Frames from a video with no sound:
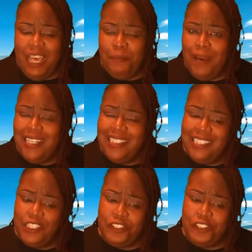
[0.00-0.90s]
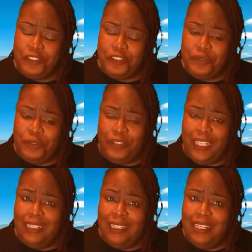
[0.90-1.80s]
that my signature
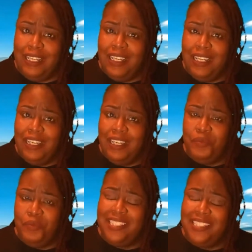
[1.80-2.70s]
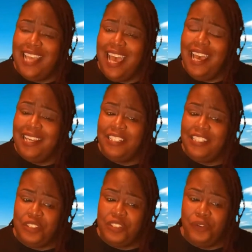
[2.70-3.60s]
story was not
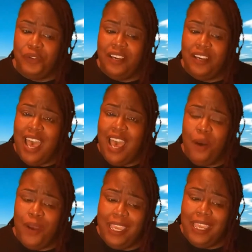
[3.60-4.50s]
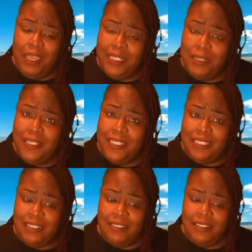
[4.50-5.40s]
the story of how I came into
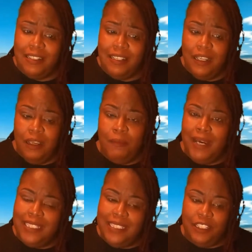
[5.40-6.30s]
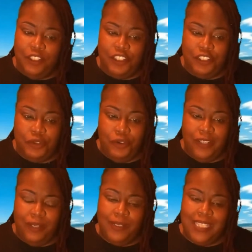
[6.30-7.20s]
business. My signature
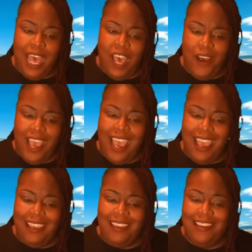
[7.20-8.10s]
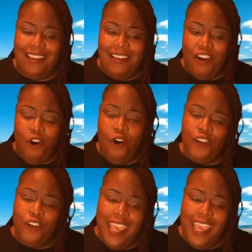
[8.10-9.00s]
story was how I
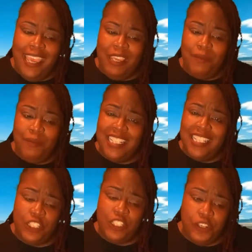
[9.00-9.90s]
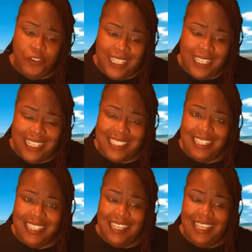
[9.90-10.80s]
overcame my insecurities
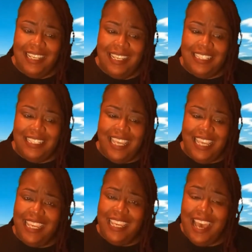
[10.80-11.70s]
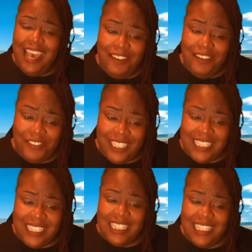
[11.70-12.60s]
to gain
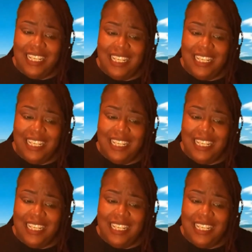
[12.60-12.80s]
confidence